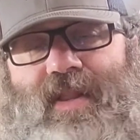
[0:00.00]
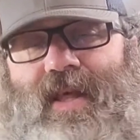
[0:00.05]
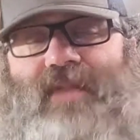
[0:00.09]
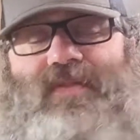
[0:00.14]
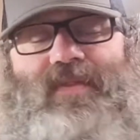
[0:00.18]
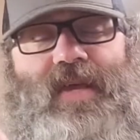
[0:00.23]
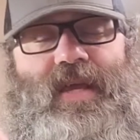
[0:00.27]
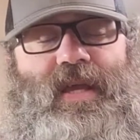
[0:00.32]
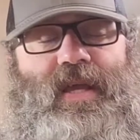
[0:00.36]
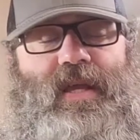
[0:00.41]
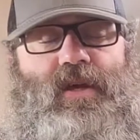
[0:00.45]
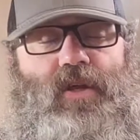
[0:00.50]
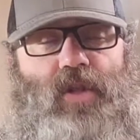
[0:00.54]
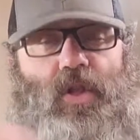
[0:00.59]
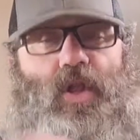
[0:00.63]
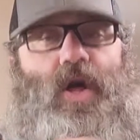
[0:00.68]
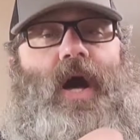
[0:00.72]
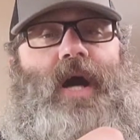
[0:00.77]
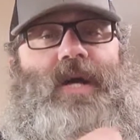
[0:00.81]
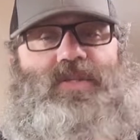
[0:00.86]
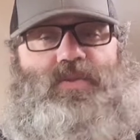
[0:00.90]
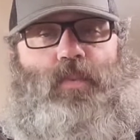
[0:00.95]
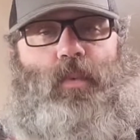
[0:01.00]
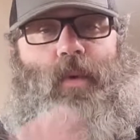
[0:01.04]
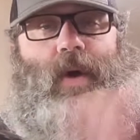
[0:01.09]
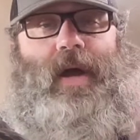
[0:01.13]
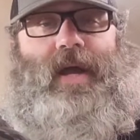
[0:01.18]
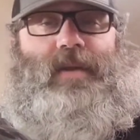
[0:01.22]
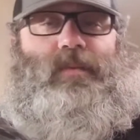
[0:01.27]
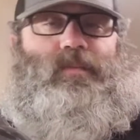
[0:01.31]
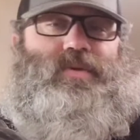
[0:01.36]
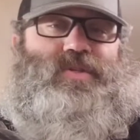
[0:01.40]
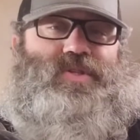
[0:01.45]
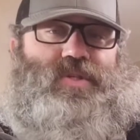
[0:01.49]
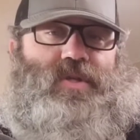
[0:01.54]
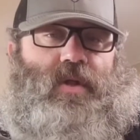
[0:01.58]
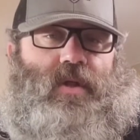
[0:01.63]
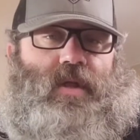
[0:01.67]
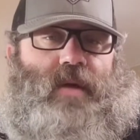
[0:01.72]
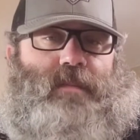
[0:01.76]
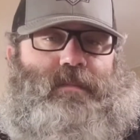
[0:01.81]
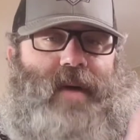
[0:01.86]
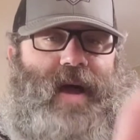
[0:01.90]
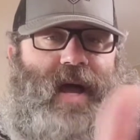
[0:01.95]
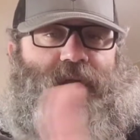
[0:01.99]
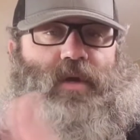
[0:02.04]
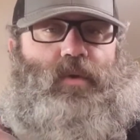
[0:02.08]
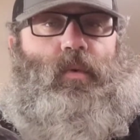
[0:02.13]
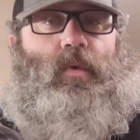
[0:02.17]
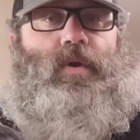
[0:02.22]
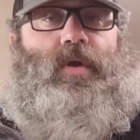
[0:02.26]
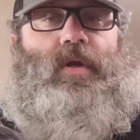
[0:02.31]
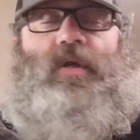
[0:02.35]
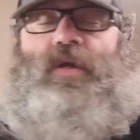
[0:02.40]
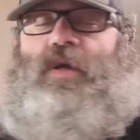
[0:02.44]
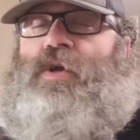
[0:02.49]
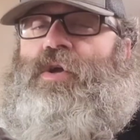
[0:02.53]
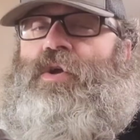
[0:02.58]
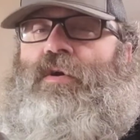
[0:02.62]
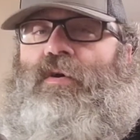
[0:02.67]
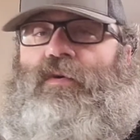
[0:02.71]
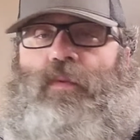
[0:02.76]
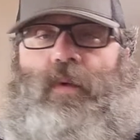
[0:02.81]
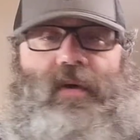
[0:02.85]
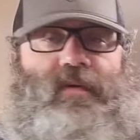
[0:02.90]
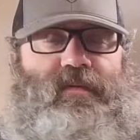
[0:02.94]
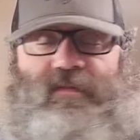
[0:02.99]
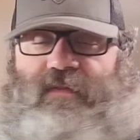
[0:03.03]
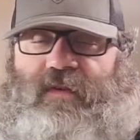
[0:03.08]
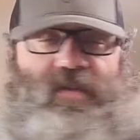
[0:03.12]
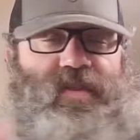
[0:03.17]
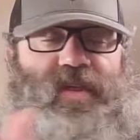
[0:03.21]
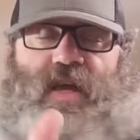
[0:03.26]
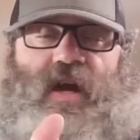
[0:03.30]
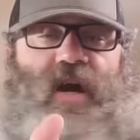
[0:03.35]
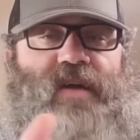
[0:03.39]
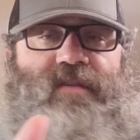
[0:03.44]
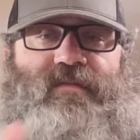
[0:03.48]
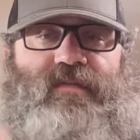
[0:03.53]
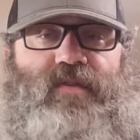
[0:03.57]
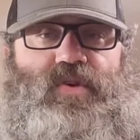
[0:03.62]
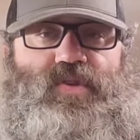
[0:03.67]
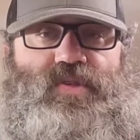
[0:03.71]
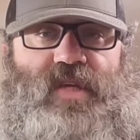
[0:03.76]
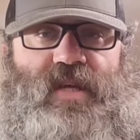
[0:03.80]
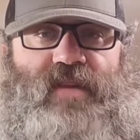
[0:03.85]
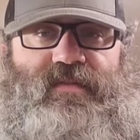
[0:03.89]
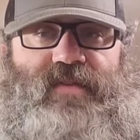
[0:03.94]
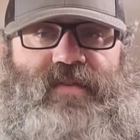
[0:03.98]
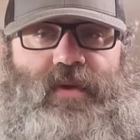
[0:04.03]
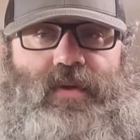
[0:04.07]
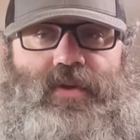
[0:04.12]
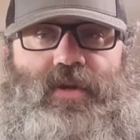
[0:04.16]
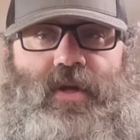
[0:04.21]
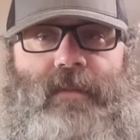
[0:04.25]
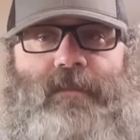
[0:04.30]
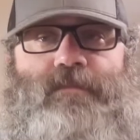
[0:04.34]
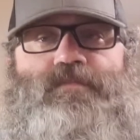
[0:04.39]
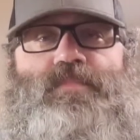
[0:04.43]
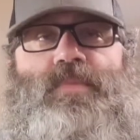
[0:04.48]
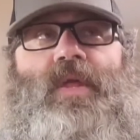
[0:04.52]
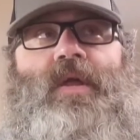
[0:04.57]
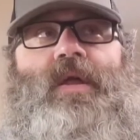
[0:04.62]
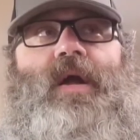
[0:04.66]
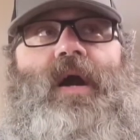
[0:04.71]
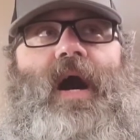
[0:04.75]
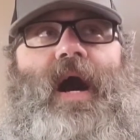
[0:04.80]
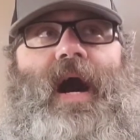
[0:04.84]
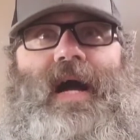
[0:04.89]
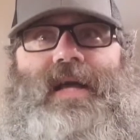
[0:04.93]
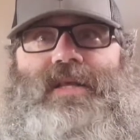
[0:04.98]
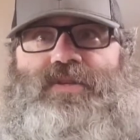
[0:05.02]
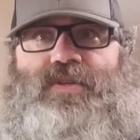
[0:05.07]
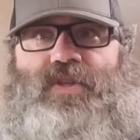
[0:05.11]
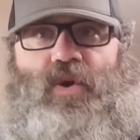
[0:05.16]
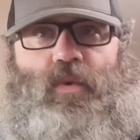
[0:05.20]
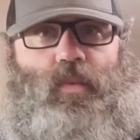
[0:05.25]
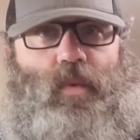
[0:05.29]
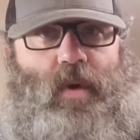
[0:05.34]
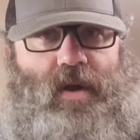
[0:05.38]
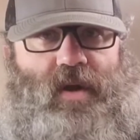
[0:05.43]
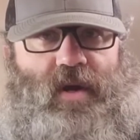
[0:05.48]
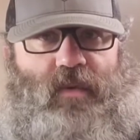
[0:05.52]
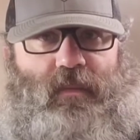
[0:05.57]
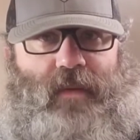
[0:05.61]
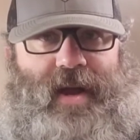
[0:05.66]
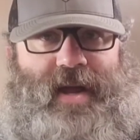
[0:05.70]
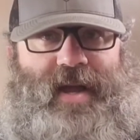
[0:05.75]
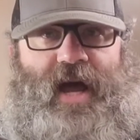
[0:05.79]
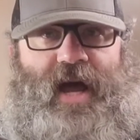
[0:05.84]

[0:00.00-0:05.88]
the gloss white was still on back order for the unforeseen future. I still wanted a white